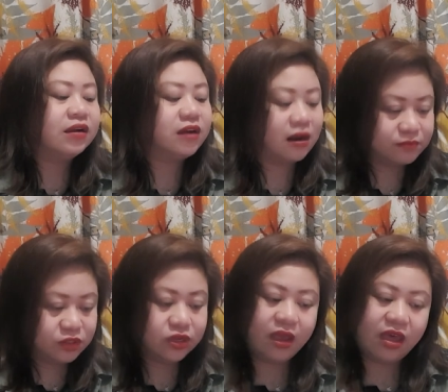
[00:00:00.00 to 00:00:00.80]

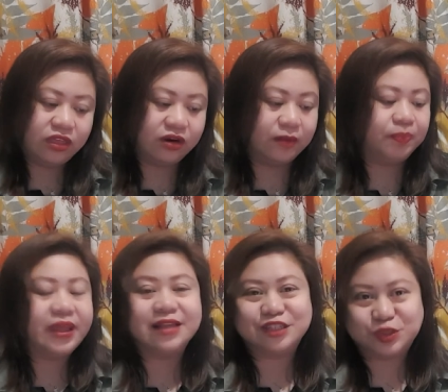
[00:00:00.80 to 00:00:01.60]
Come Together,
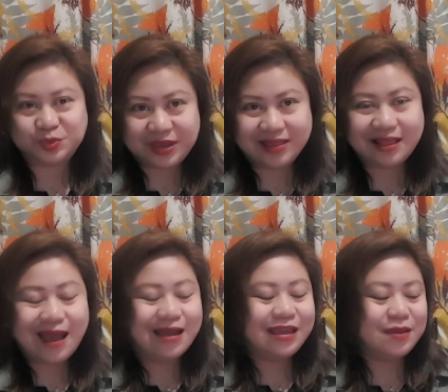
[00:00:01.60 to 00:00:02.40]
and Sweet
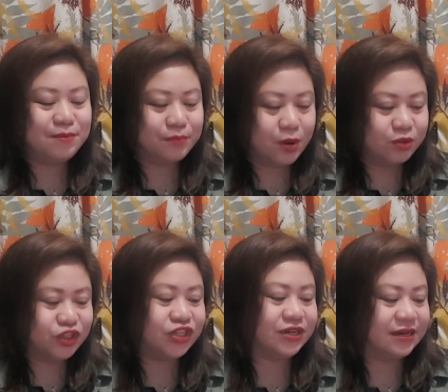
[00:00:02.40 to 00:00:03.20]

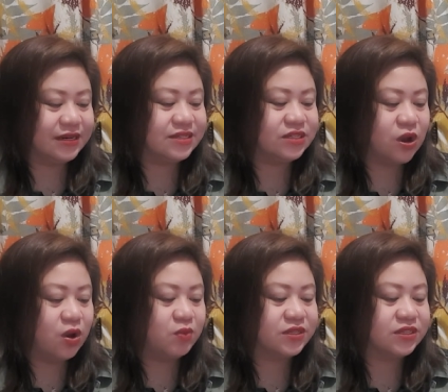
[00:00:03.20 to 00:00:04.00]
Emotion. This
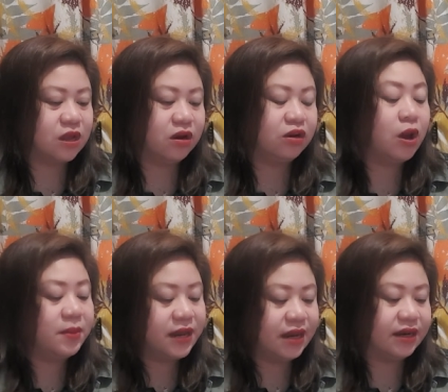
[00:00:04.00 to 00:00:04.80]
song was not
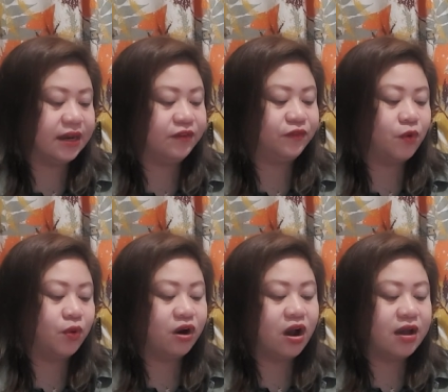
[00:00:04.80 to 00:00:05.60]
nominated
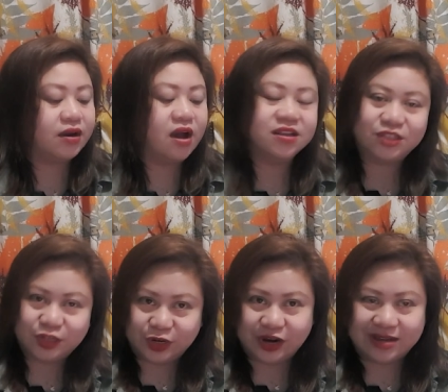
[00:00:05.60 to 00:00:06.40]
for an
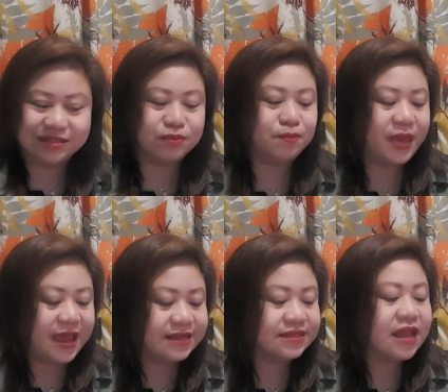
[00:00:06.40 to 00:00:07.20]
Oscar as
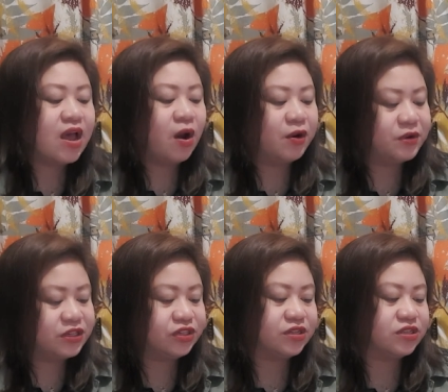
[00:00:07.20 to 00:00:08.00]
Best
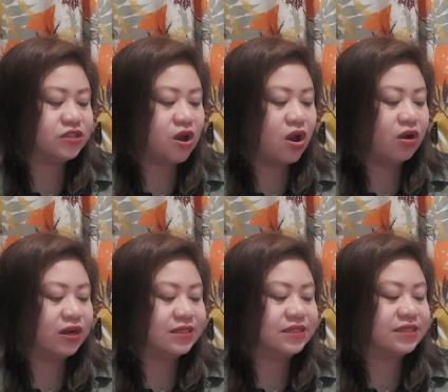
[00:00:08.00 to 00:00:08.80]
Original
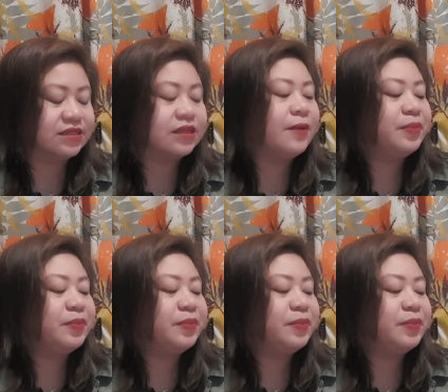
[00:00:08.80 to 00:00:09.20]
Song at the